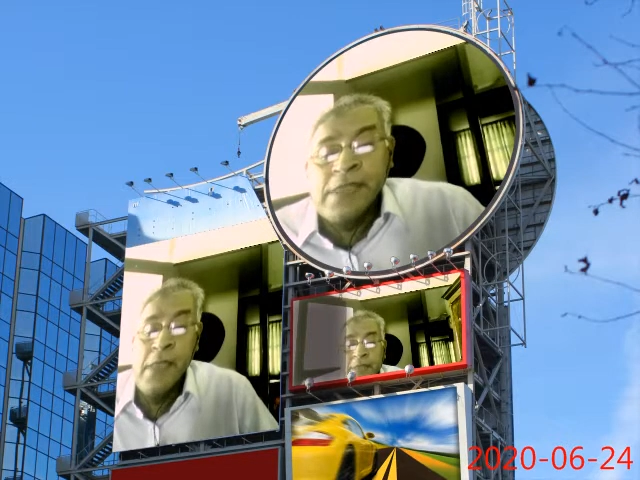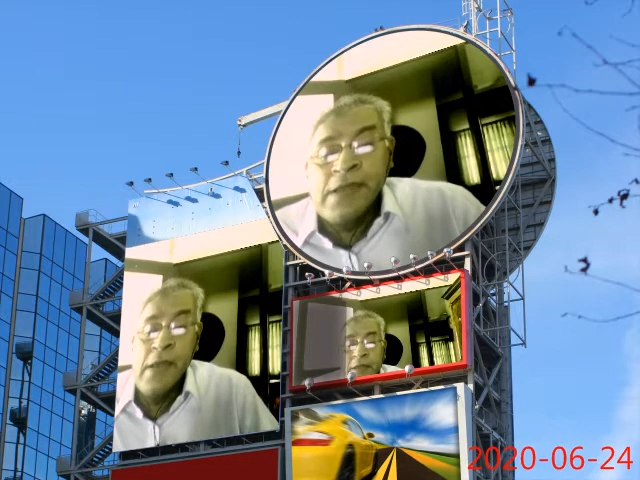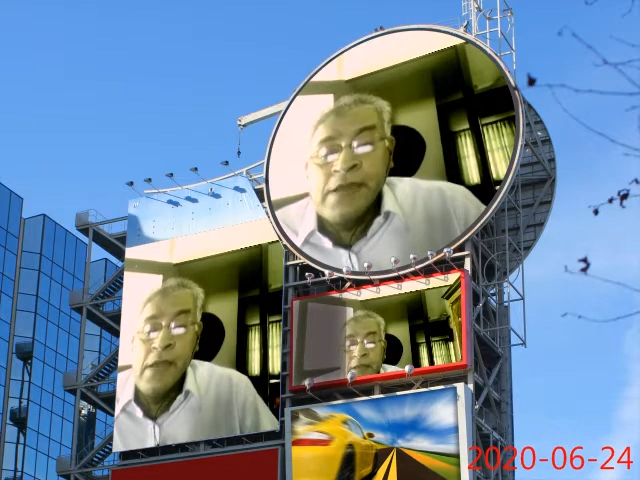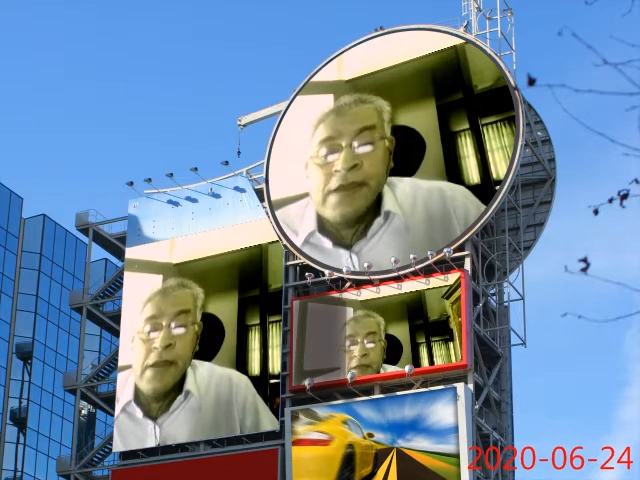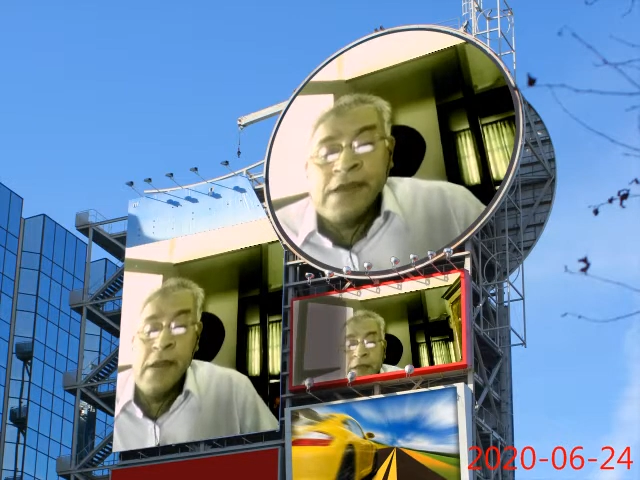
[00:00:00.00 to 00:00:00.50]

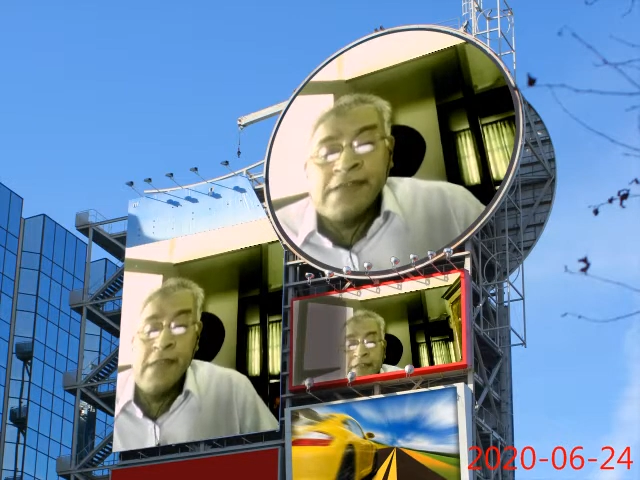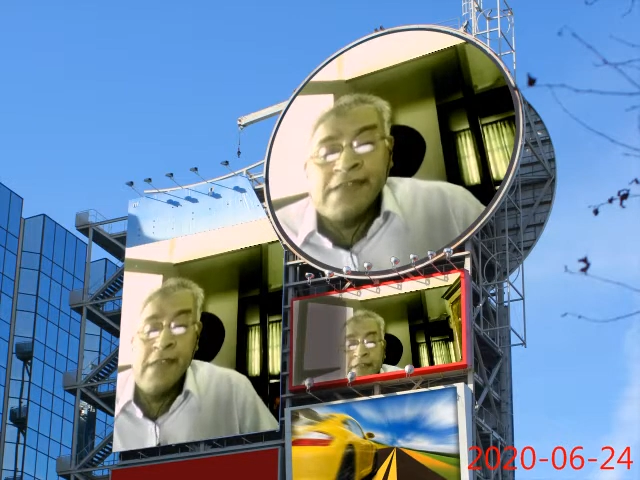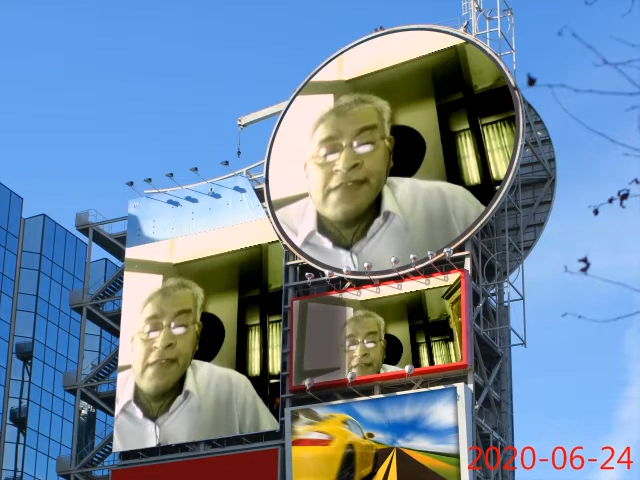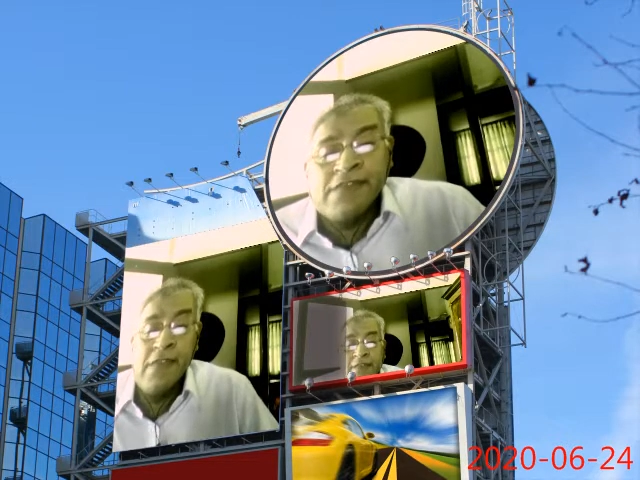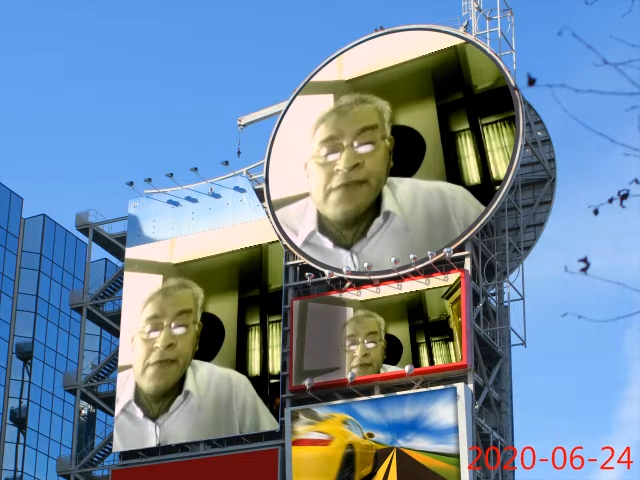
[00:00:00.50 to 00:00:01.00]
drug
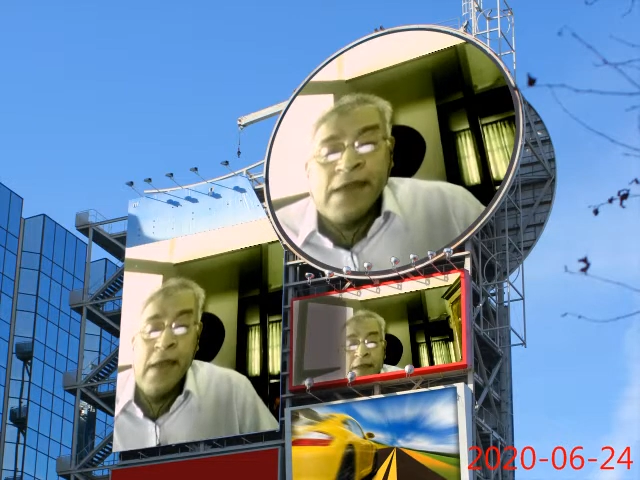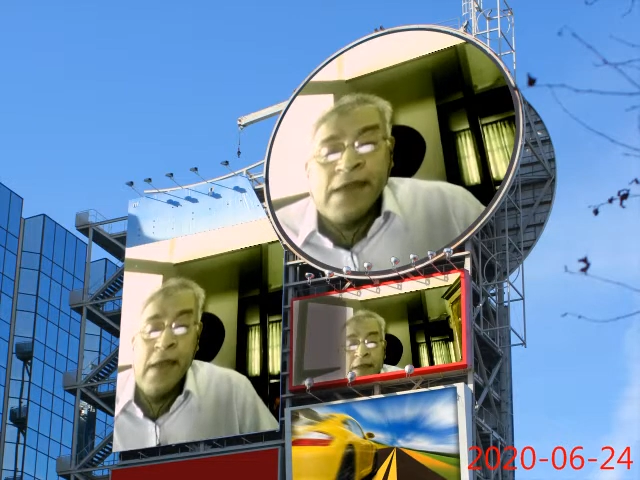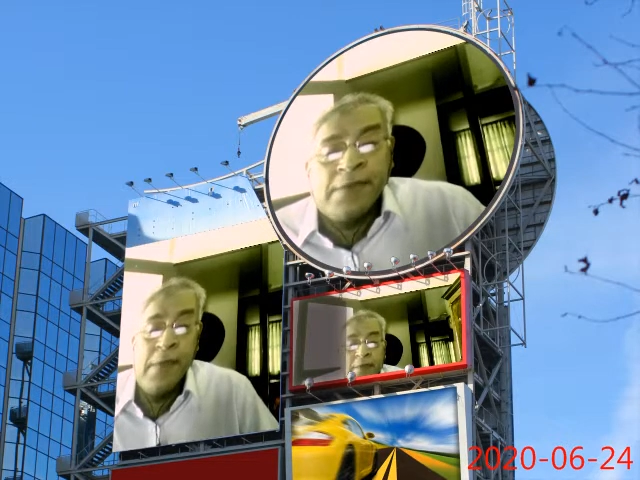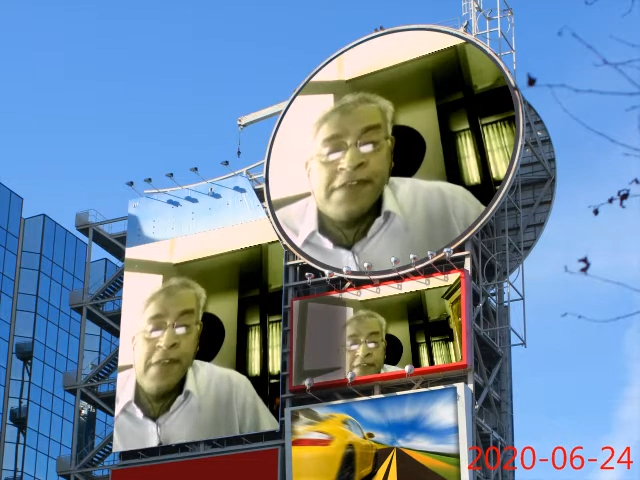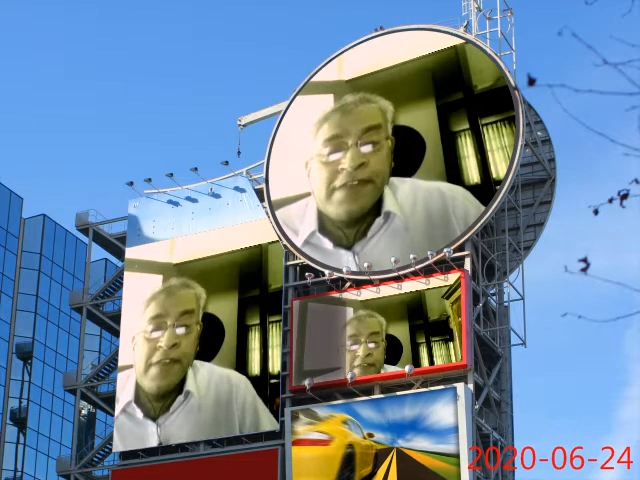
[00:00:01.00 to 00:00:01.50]

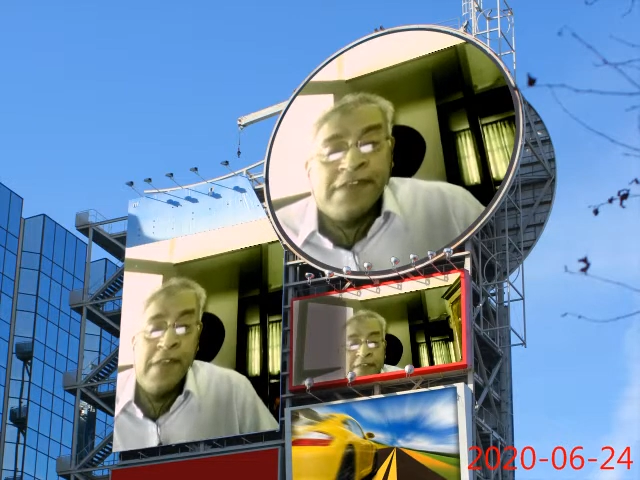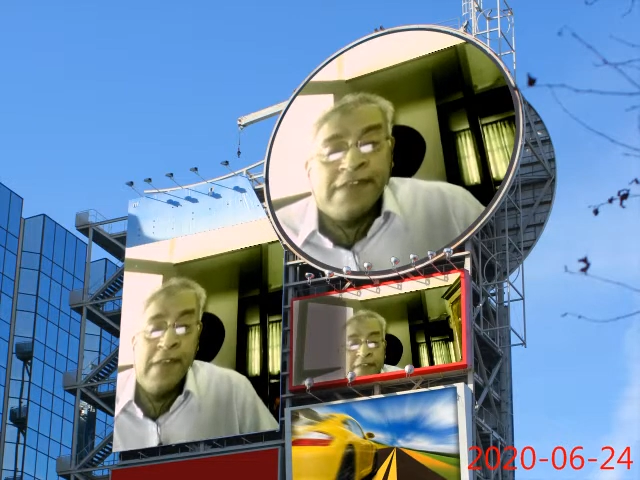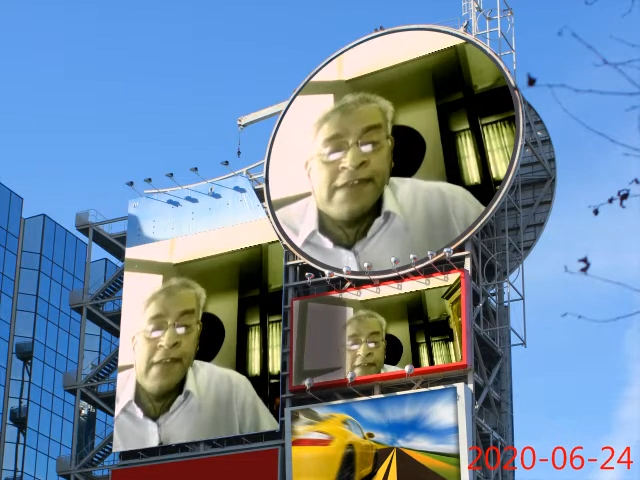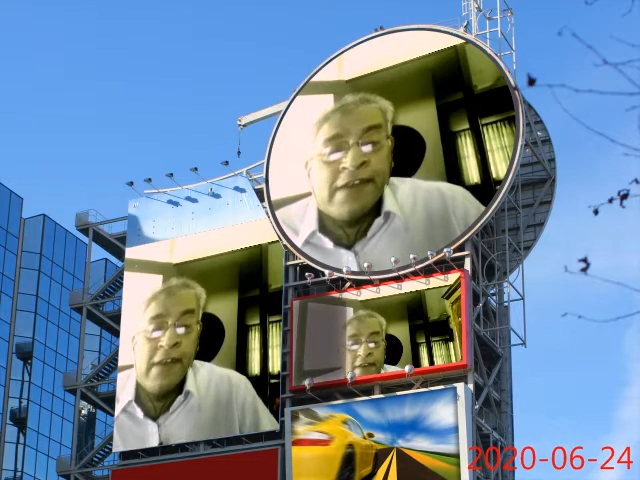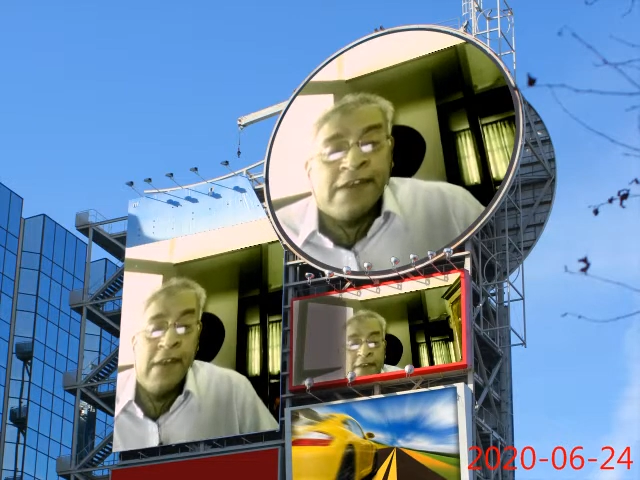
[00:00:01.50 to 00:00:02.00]
self-administration and
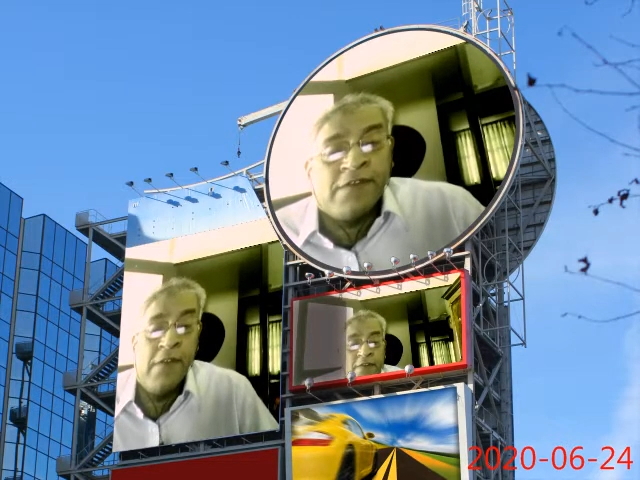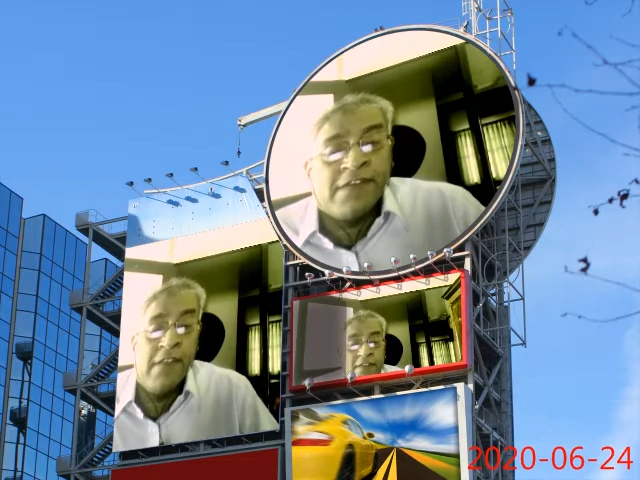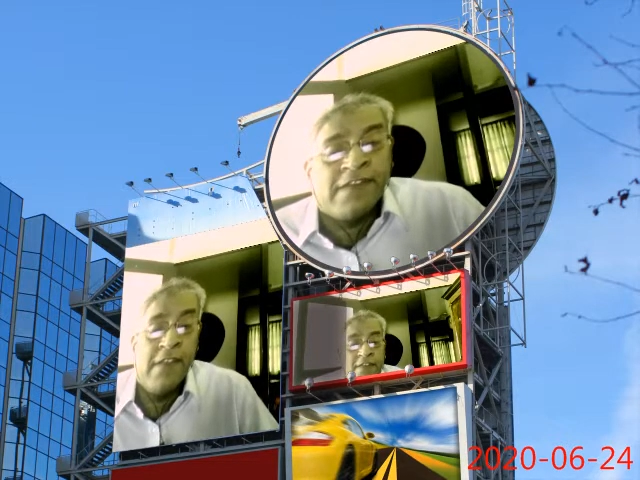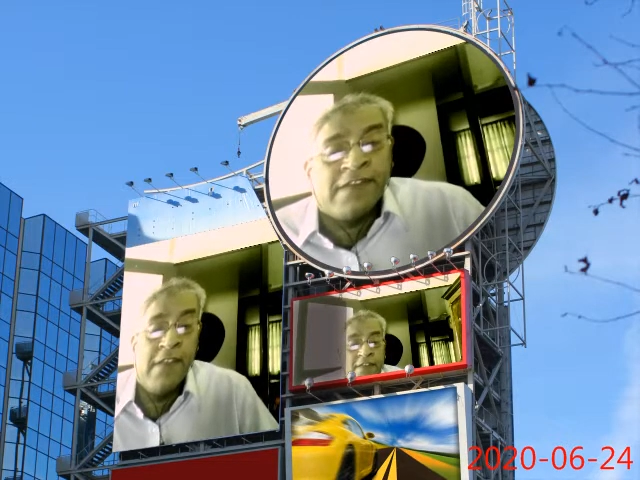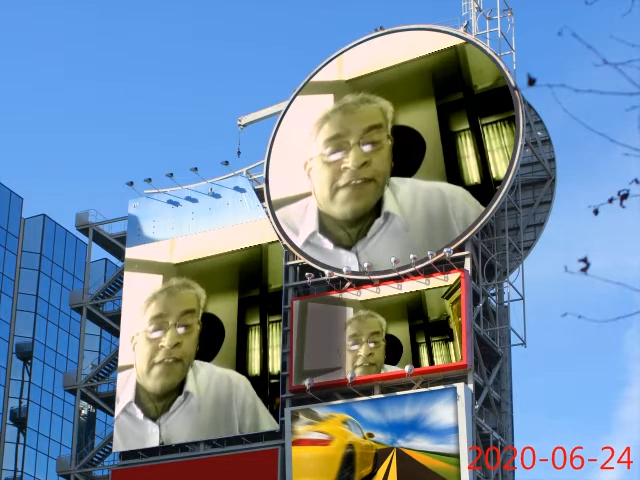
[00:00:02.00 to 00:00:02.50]
reward
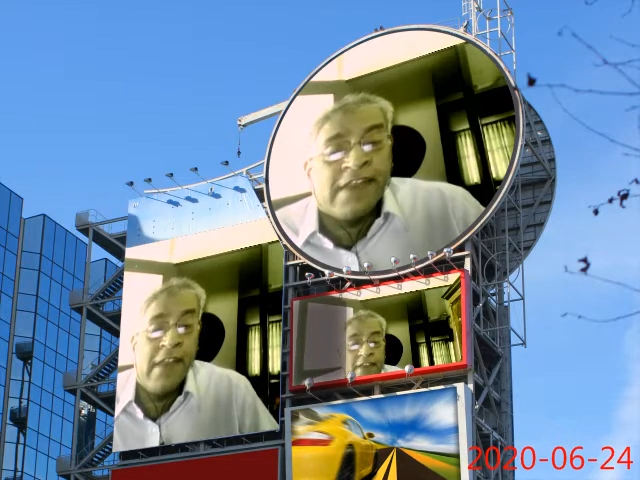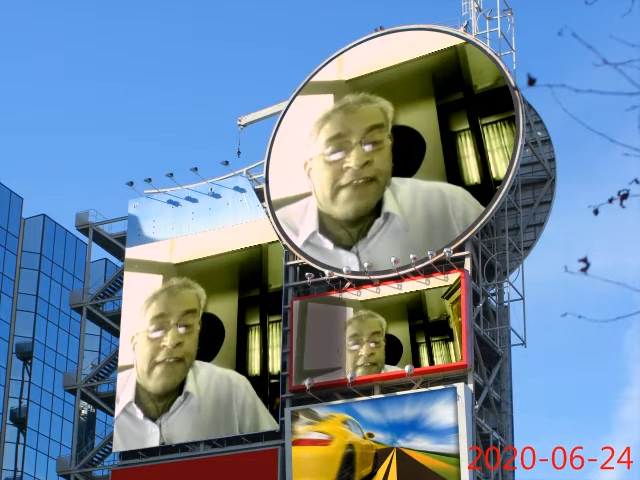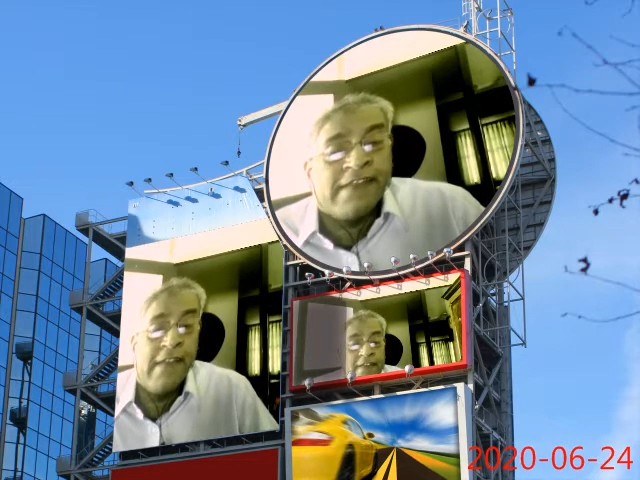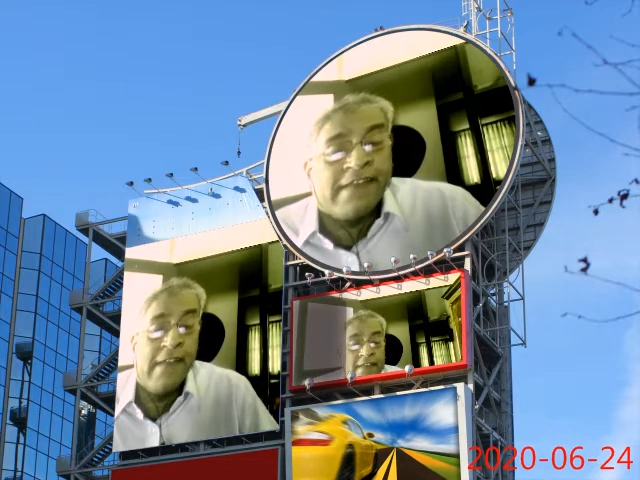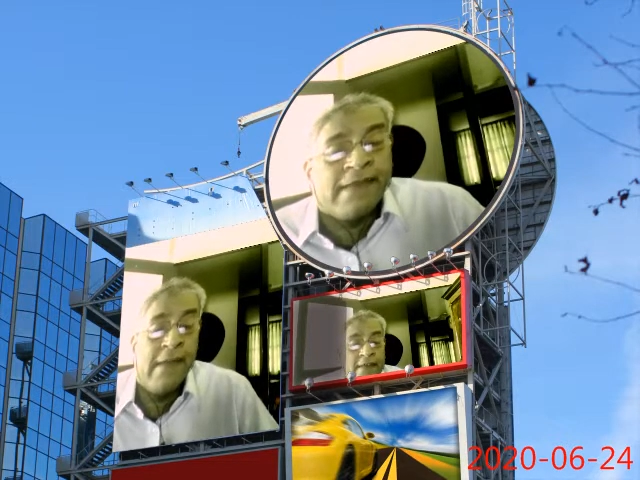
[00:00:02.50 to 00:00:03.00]
sensitization